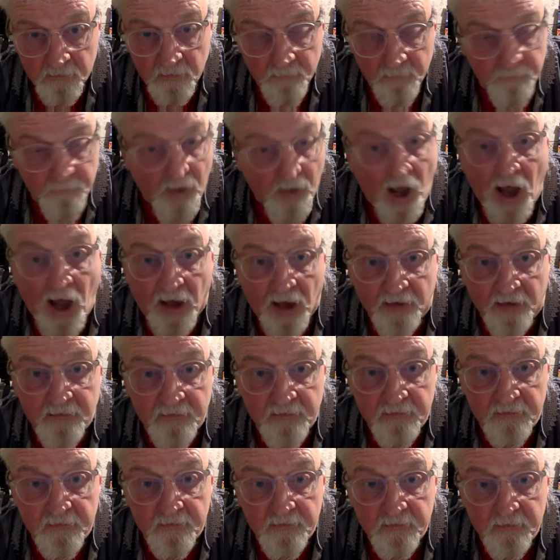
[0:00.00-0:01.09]
But,
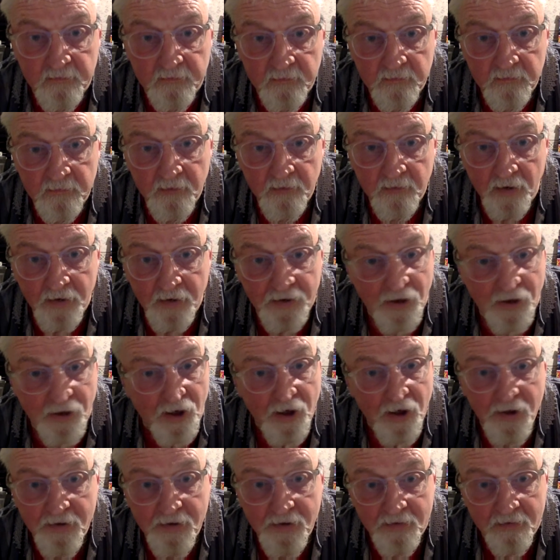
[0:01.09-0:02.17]

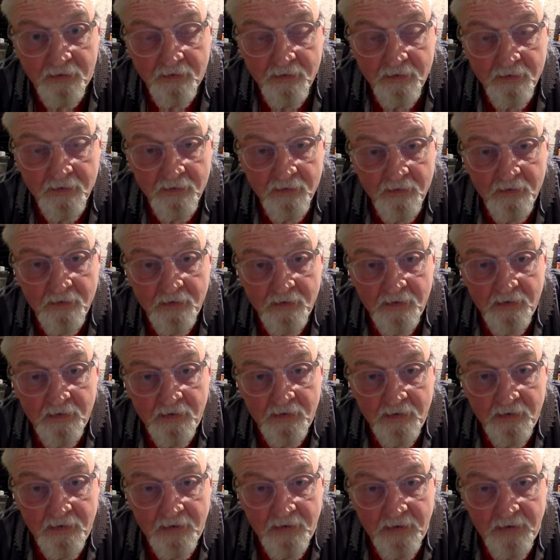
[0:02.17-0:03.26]
again,
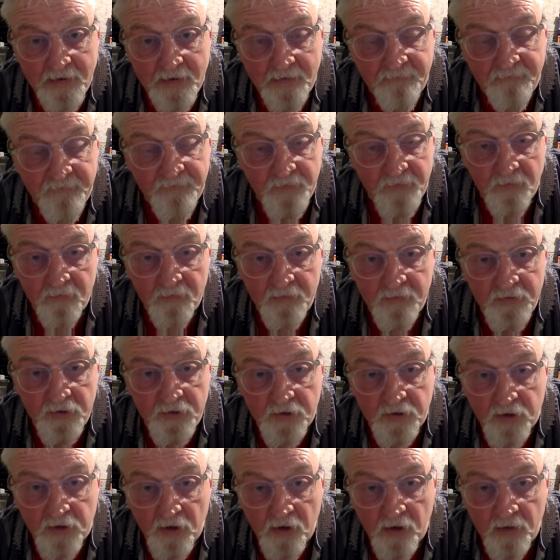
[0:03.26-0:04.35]
if you and your
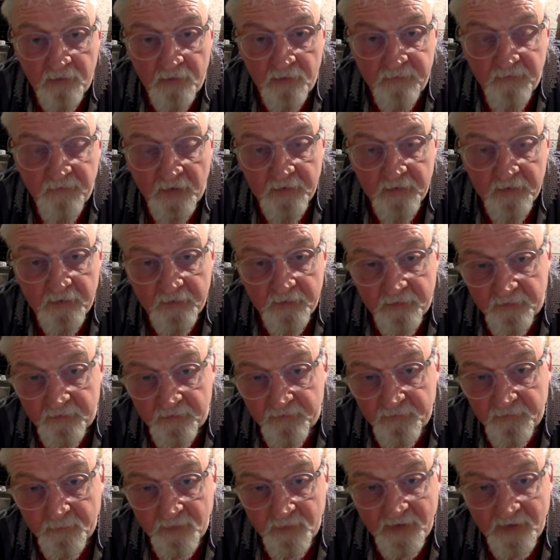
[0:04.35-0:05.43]
girlfriend are to
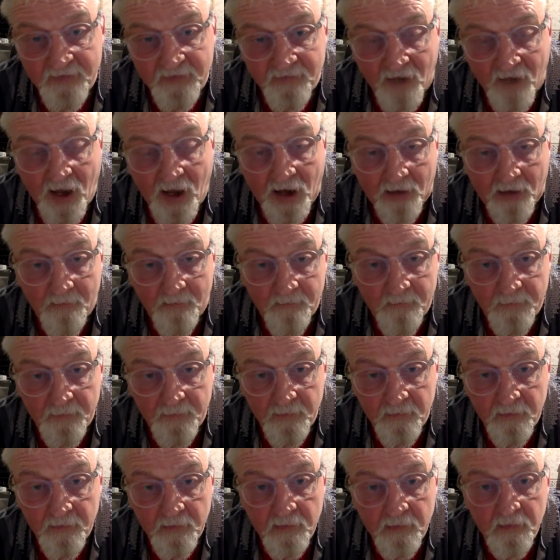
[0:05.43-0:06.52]
split up,
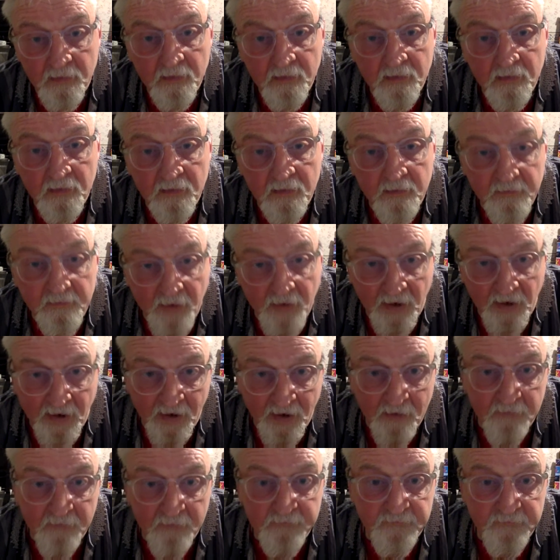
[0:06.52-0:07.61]
that
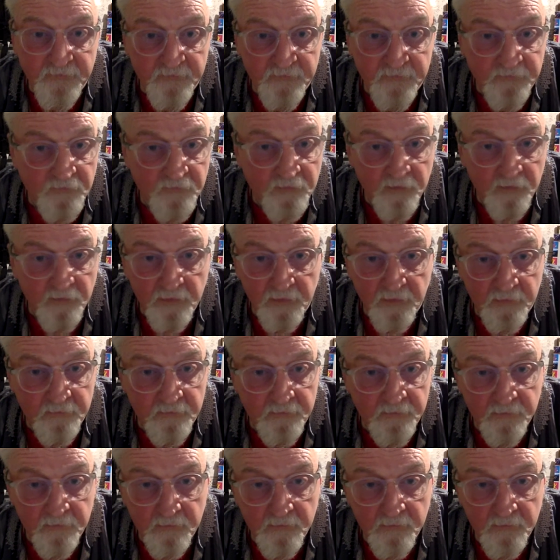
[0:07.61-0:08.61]
house is hers.